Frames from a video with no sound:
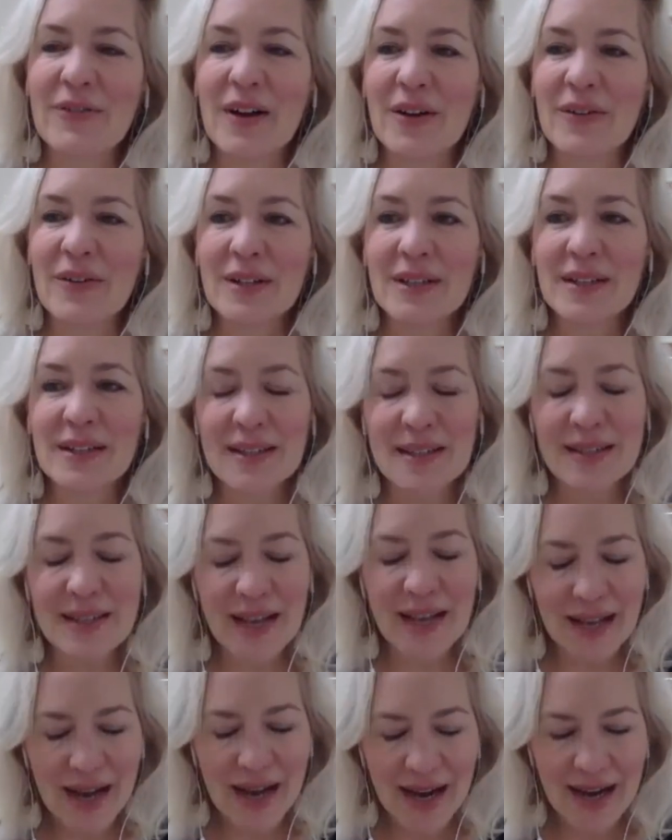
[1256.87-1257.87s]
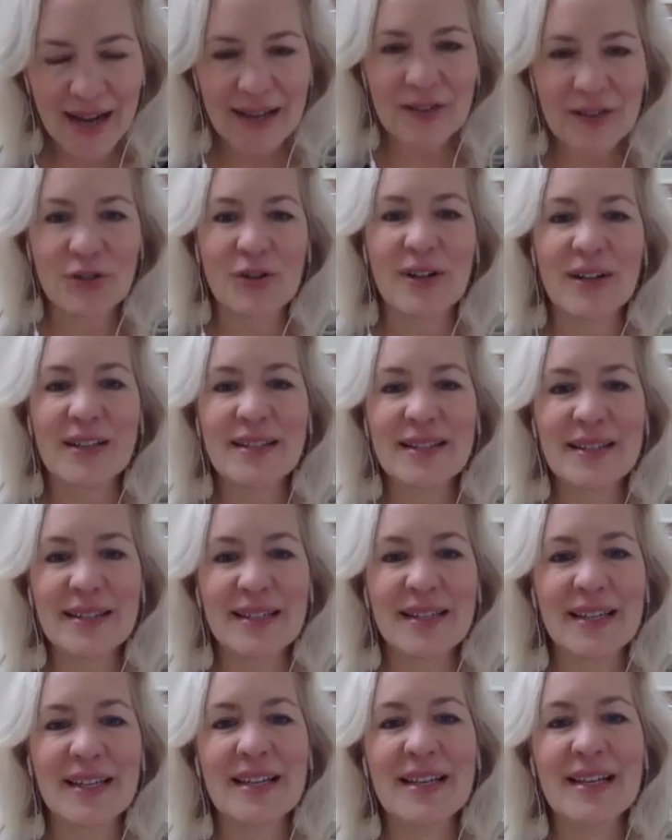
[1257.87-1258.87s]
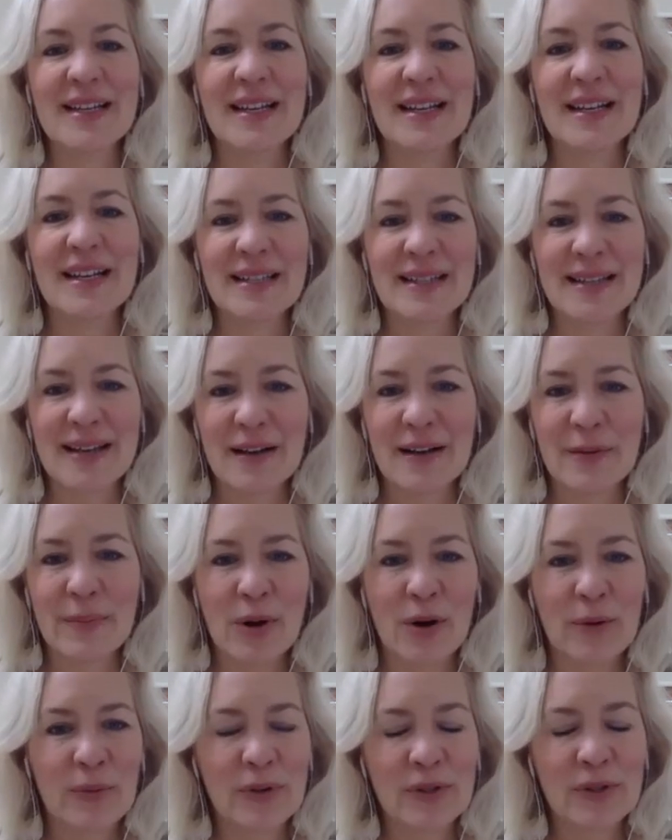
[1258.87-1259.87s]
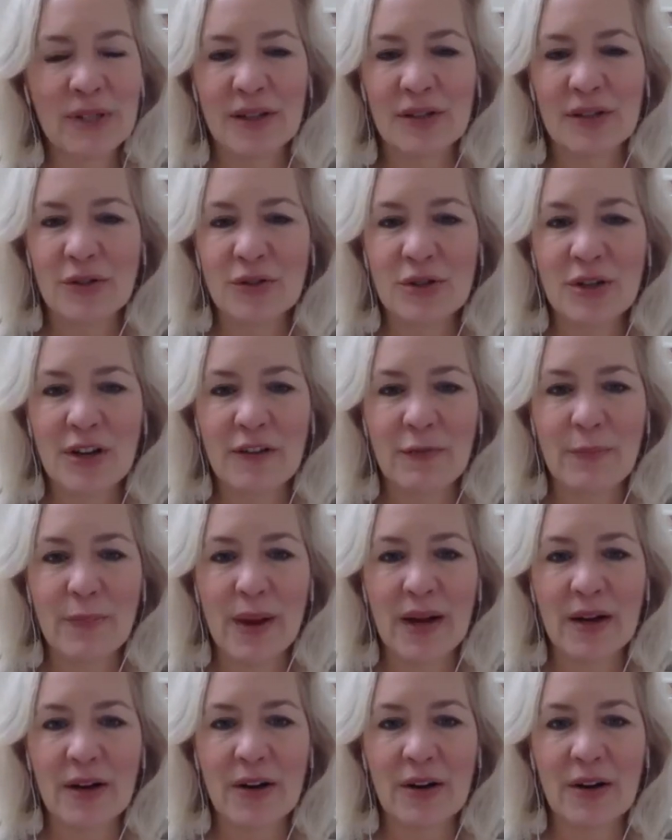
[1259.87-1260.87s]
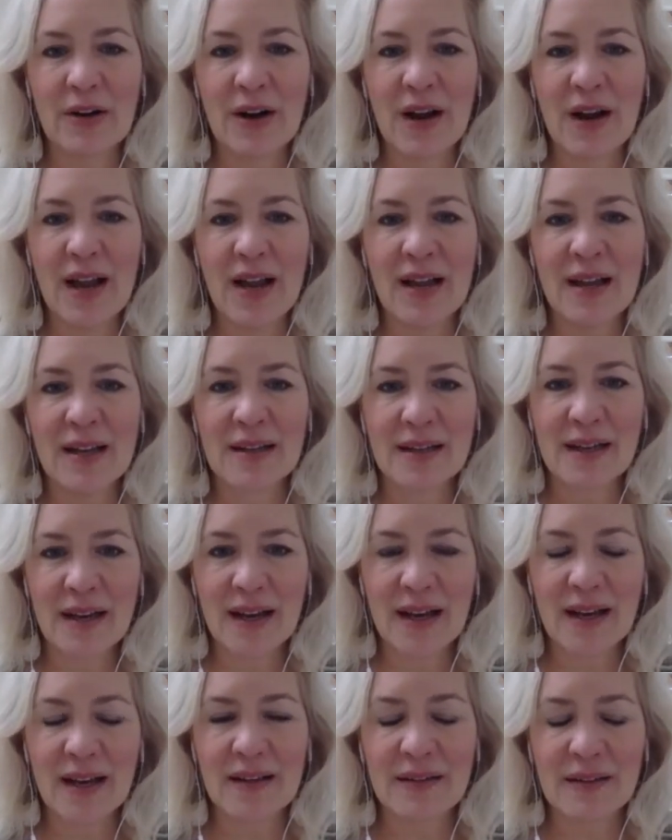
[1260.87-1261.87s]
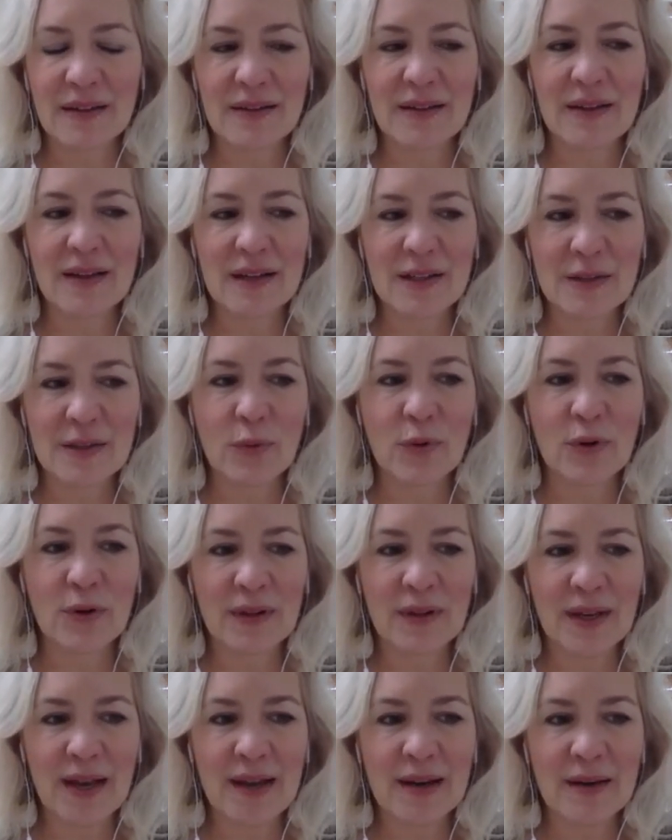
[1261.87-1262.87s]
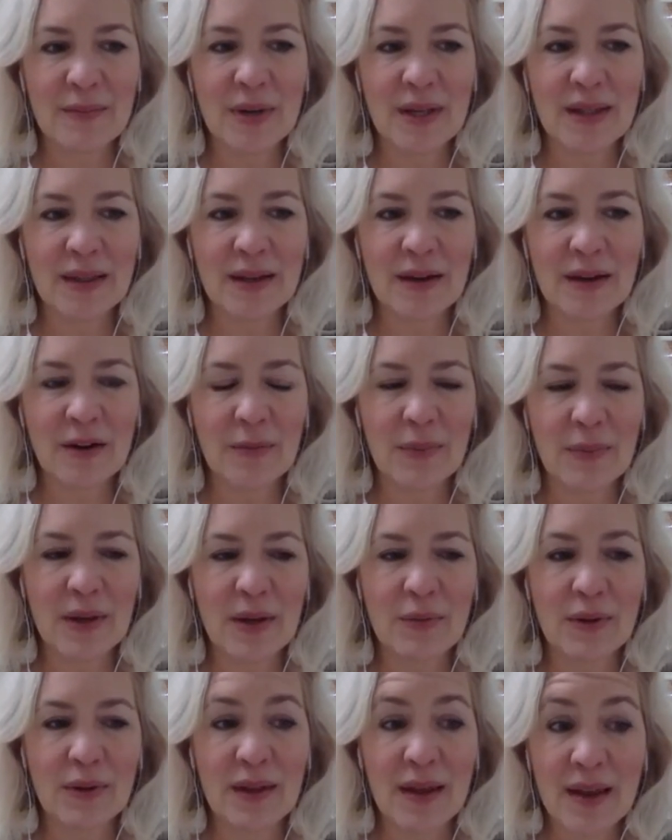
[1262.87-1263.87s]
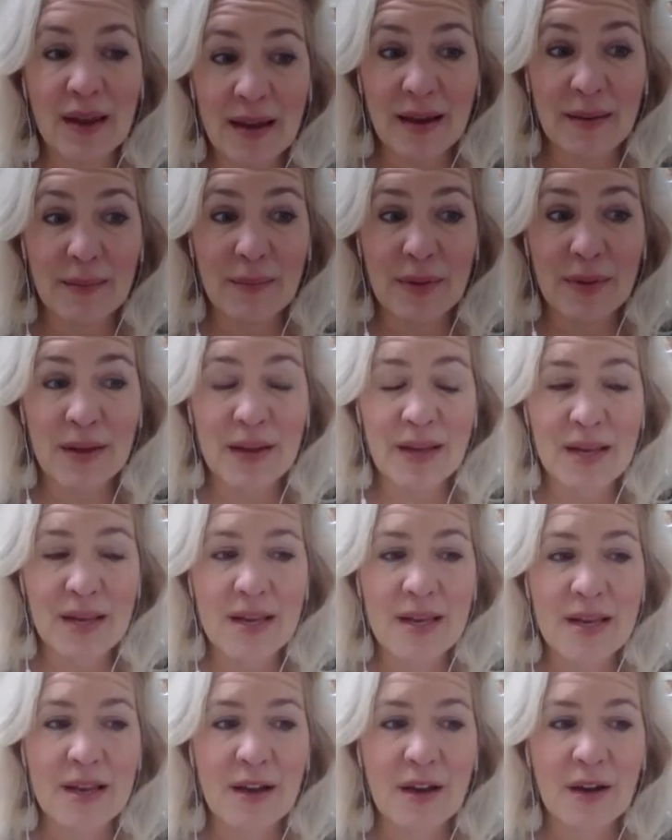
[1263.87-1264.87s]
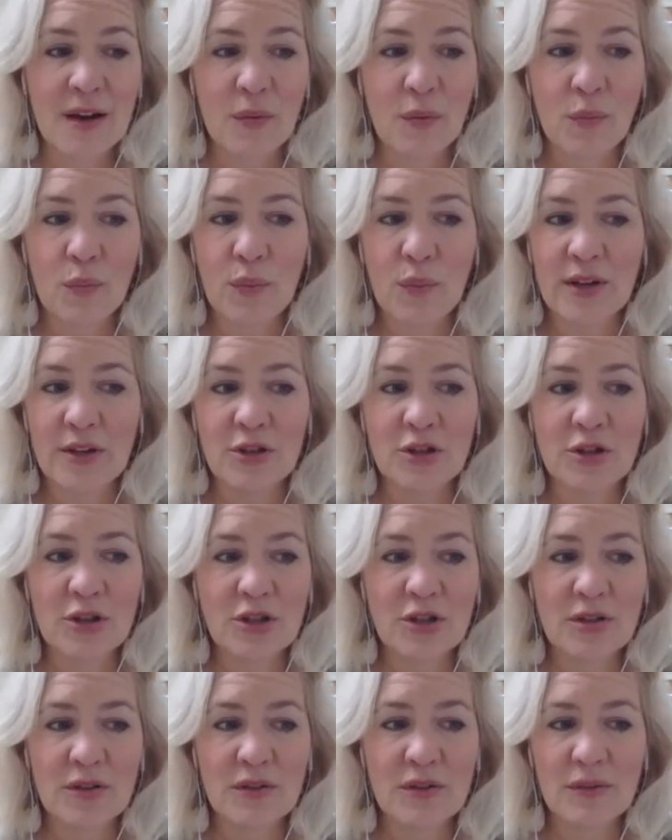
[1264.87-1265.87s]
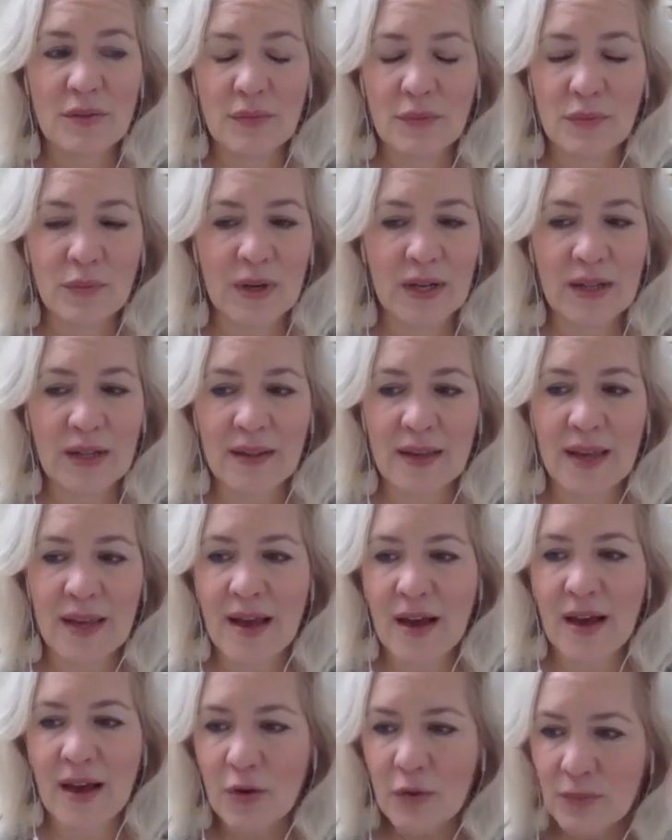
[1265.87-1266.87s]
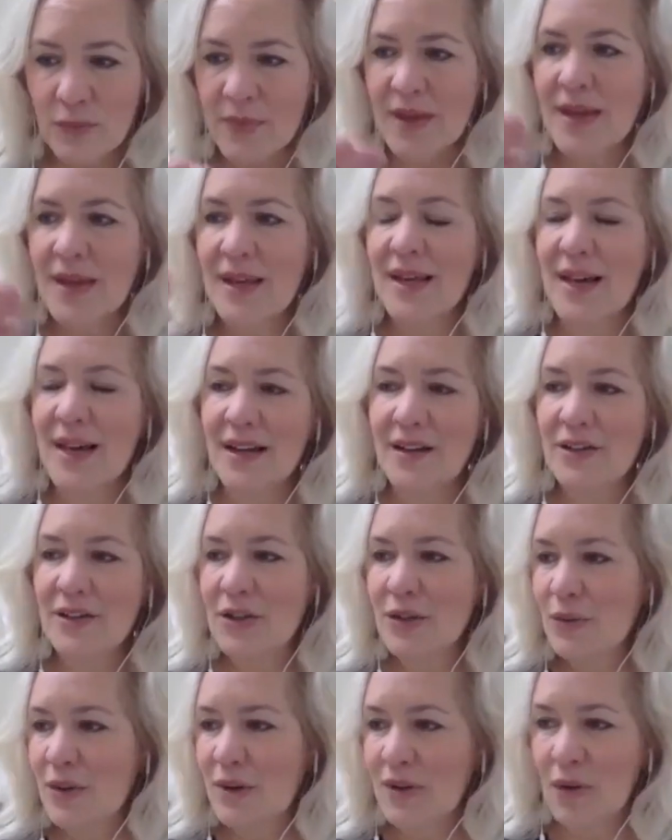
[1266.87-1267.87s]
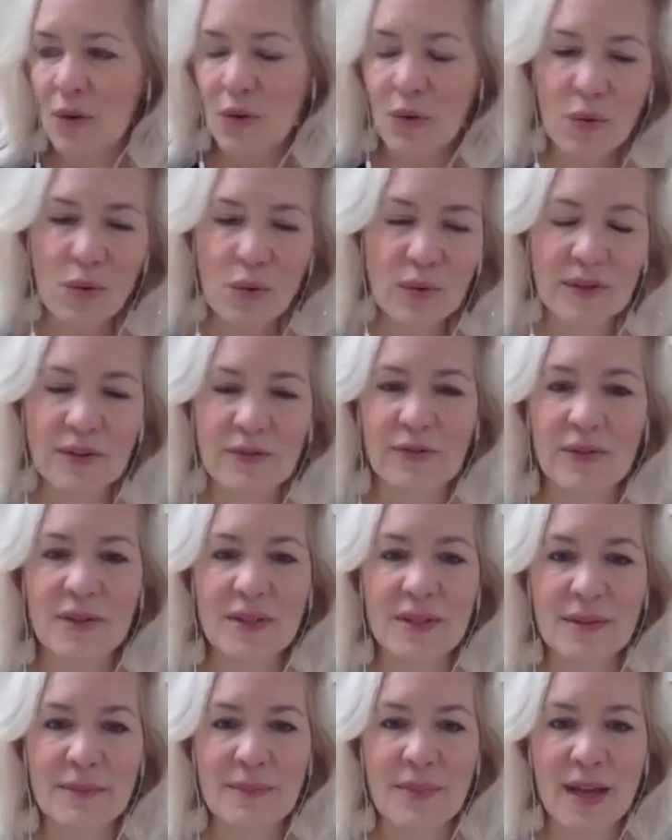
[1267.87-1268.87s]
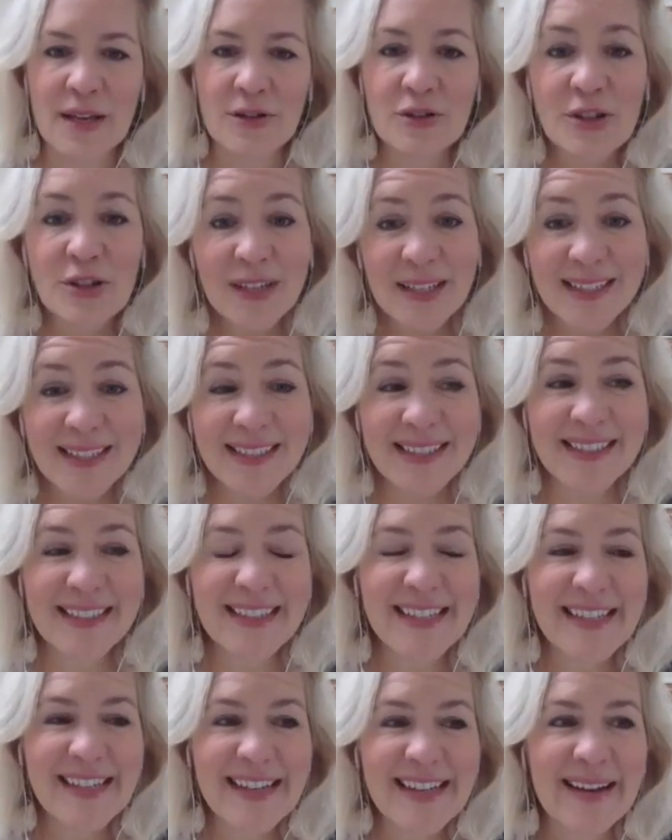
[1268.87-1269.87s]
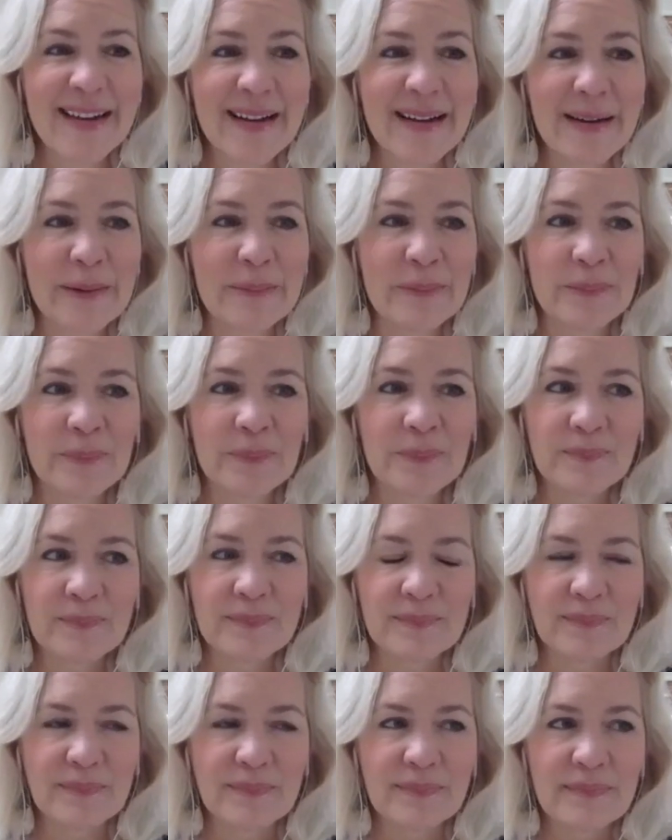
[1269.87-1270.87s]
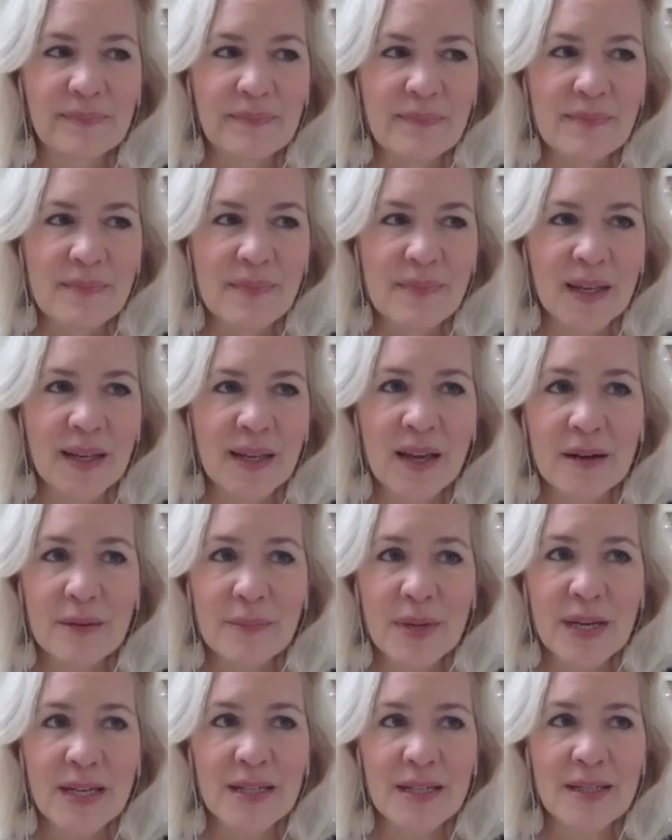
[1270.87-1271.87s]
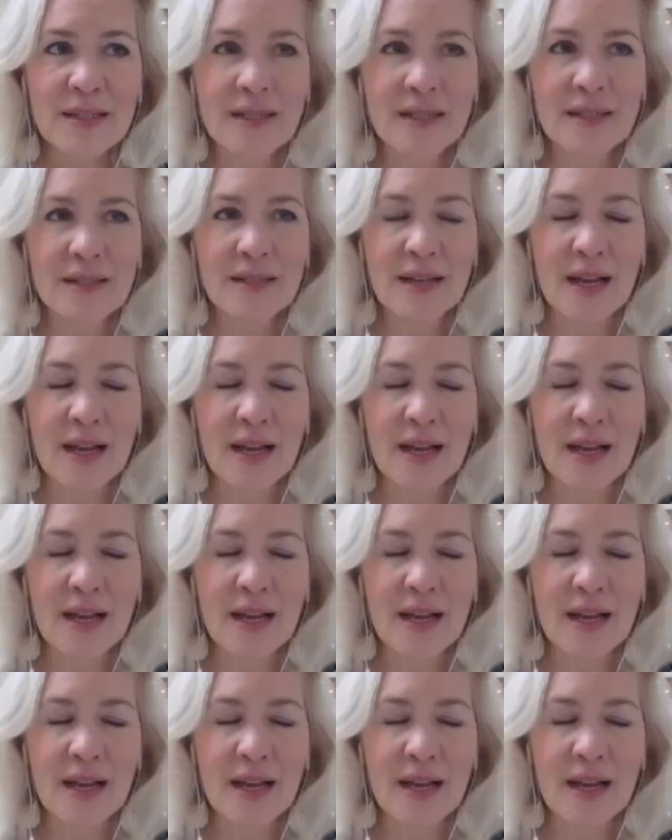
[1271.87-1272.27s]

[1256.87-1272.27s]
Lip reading: found a psychiatrist in Santa Barbara, Dr. Jeff Becker, and I explored the ketamine therapy with him, which really helped me get to a whole different dimension. Ketamine is